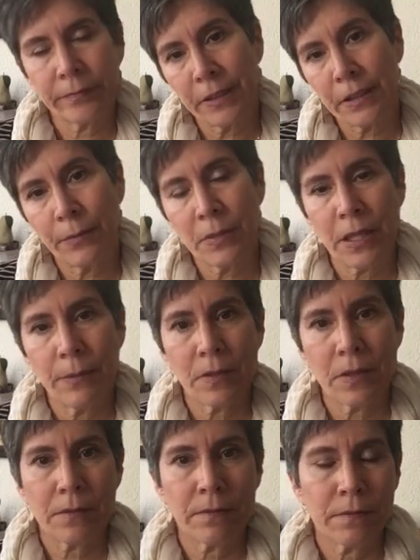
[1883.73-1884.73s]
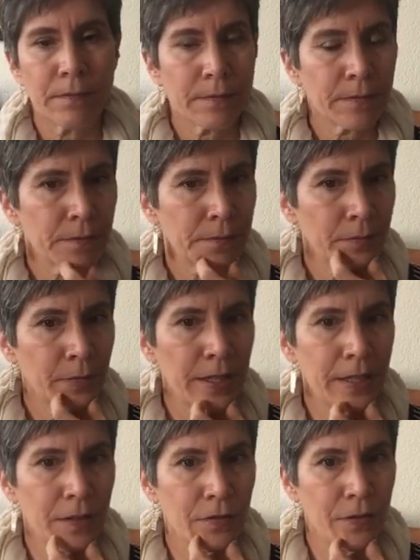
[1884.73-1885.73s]
Sometimes
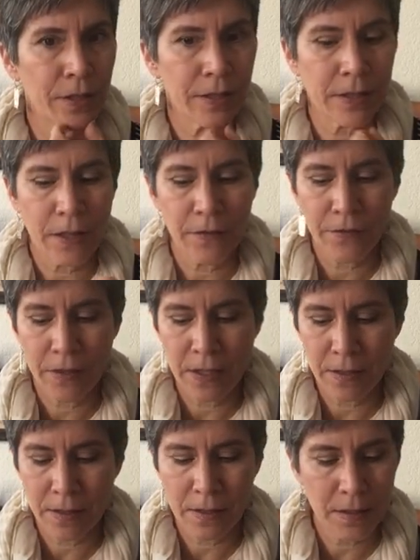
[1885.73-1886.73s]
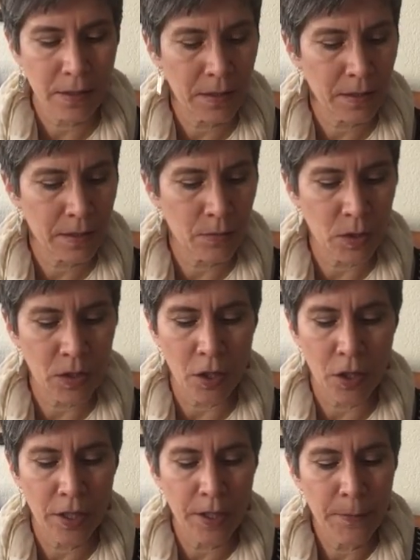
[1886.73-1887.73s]
waiting for the stuff is what's
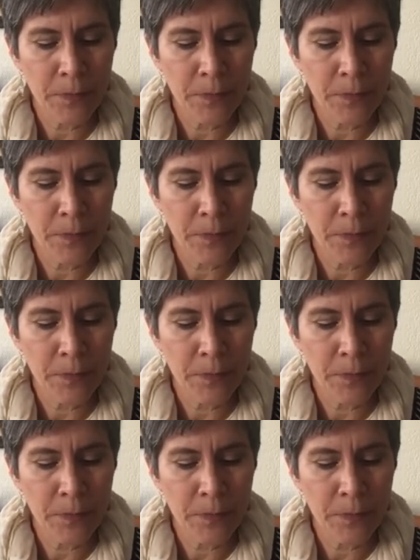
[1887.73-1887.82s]
hard.